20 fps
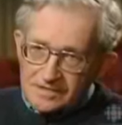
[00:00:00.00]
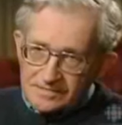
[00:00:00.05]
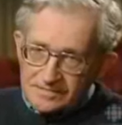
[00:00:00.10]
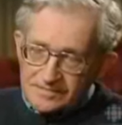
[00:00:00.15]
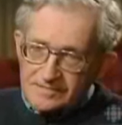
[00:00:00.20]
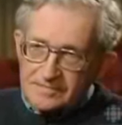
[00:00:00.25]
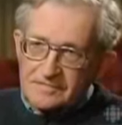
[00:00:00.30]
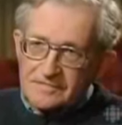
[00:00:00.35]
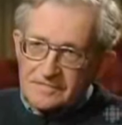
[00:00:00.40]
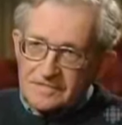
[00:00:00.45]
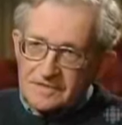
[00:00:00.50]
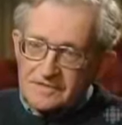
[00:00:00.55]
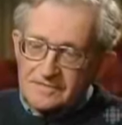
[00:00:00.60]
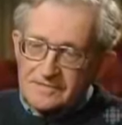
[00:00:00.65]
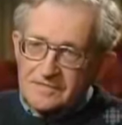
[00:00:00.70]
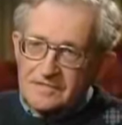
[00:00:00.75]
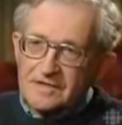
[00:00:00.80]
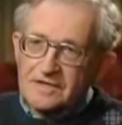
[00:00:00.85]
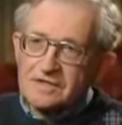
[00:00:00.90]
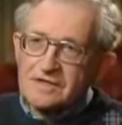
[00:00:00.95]
Compares them to
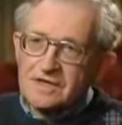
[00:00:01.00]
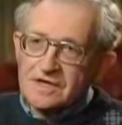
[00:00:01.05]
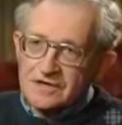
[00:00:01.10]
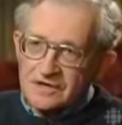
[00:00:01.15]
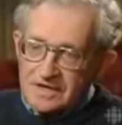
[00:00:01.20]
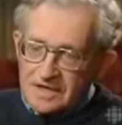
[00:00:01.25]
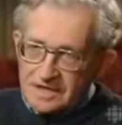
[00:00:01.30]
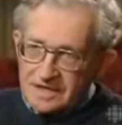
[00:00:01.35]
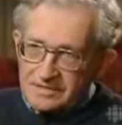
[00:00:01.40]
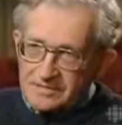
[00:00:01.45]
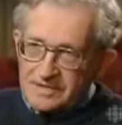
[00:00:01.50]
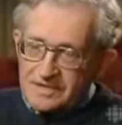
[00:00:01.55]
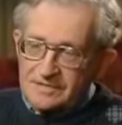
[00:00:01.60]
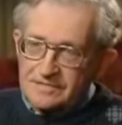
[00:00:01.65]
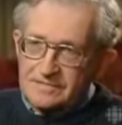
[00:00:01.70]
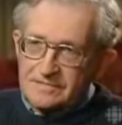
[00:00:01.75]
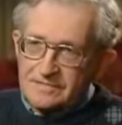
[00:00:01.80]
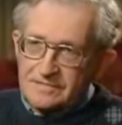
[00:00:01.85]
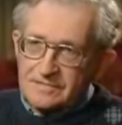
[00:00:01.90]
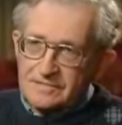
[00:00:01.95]
fascists. They're an we don't
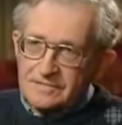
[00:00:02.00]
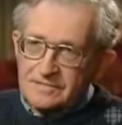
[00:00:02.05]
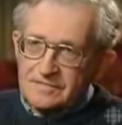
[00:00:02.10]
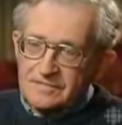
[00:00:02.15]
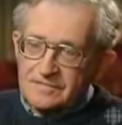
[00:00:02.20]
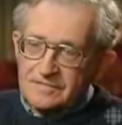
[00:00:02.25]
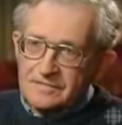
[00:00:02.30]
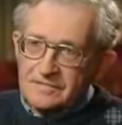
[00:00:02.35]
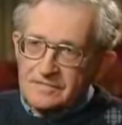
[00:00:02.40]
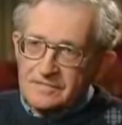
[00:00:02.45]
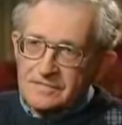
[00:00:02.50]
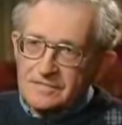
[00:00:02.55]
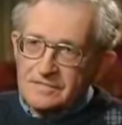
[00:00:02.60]
want to live with